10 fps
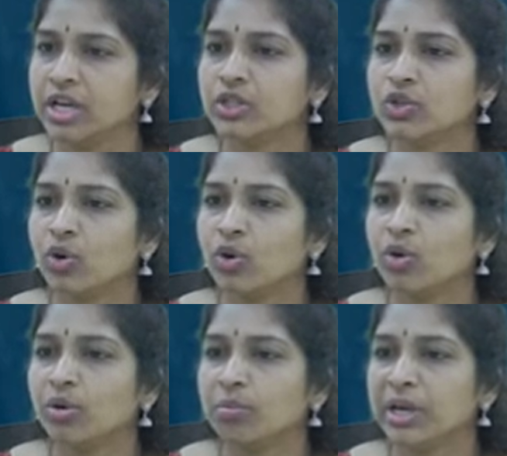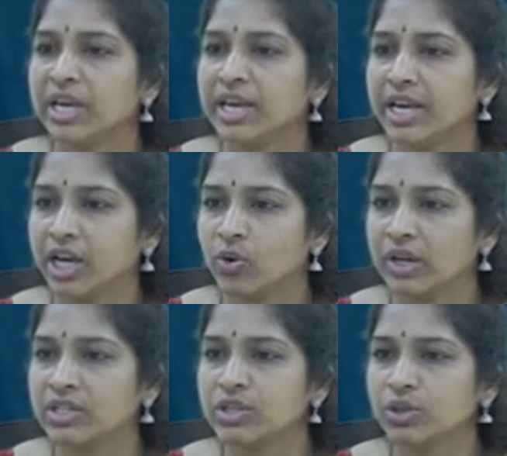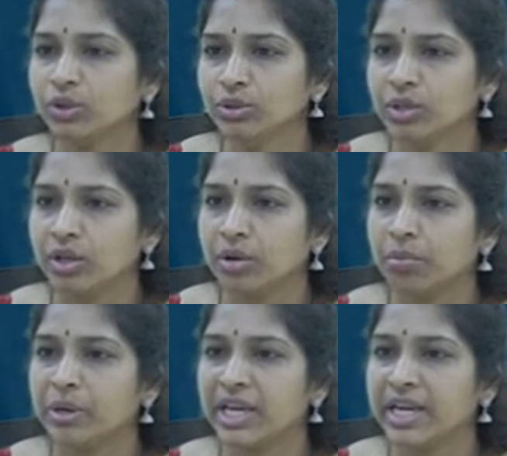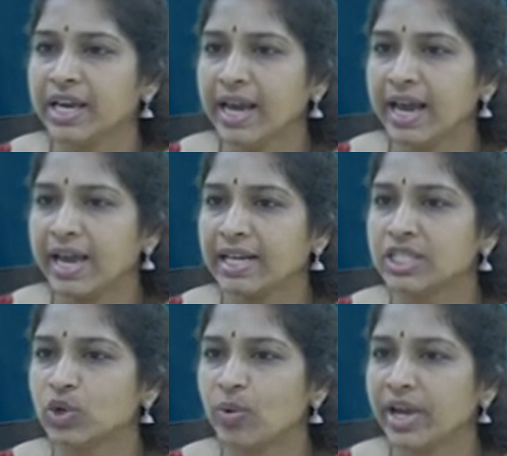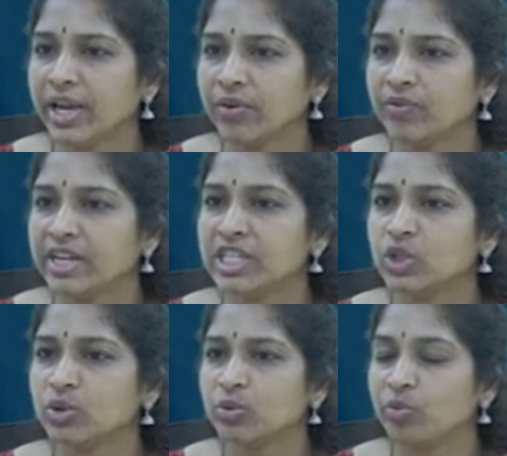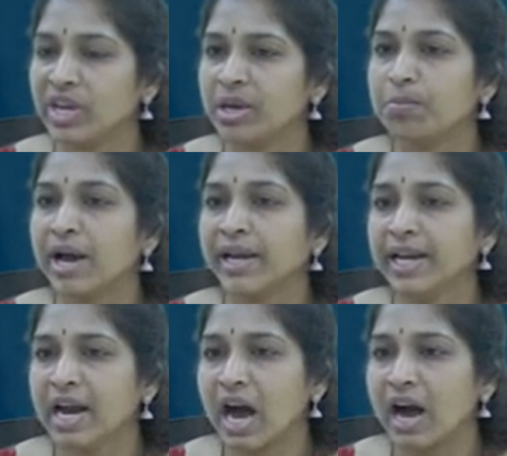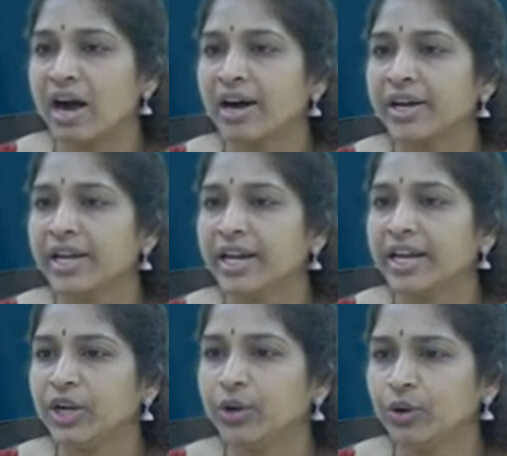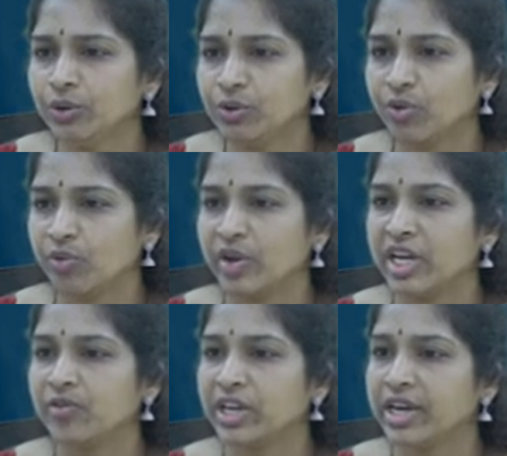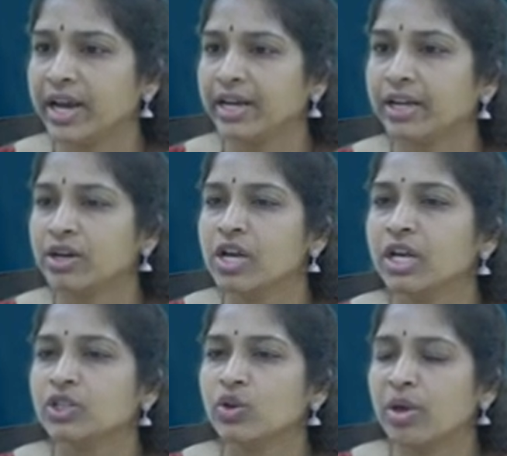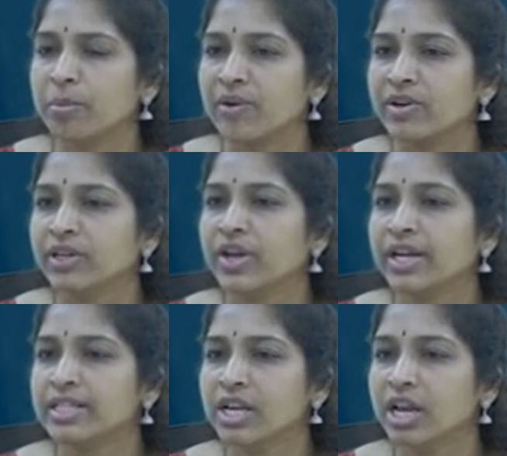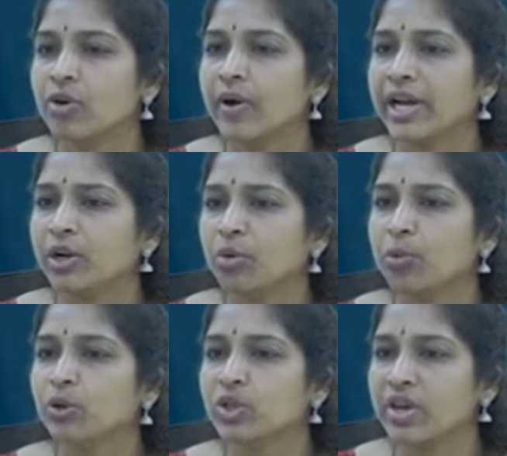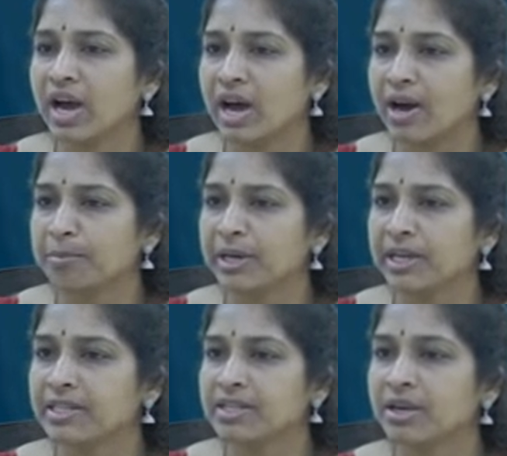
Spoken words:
So P equals to B L square V by R into V we get. So the power that is required to push the arm is